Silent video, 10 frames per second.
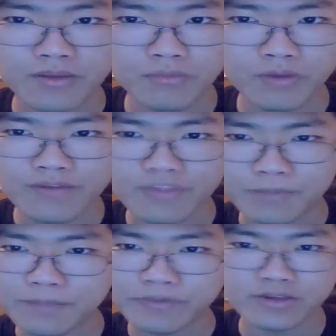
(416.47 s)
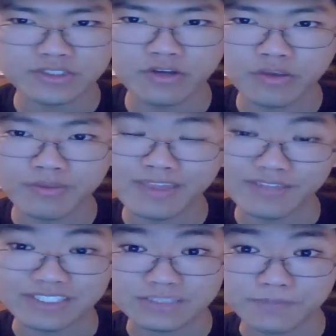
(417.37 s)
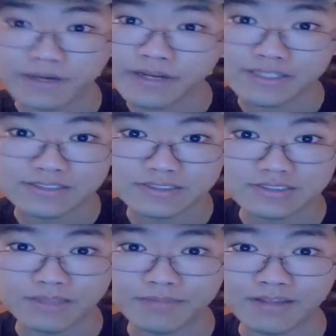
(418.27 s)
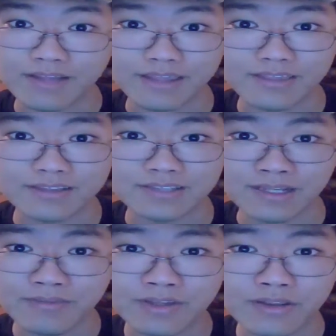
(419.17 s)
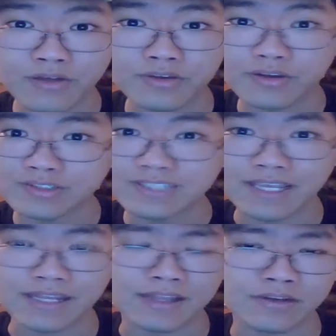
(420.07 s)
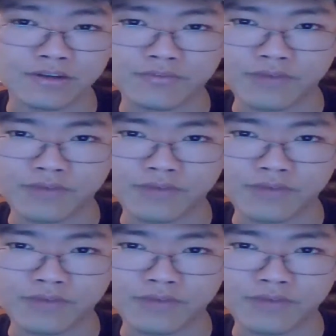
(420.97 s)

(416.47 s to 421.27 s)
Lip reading: what if the people you're joking with have experienced something like this, and even though you're saying it in good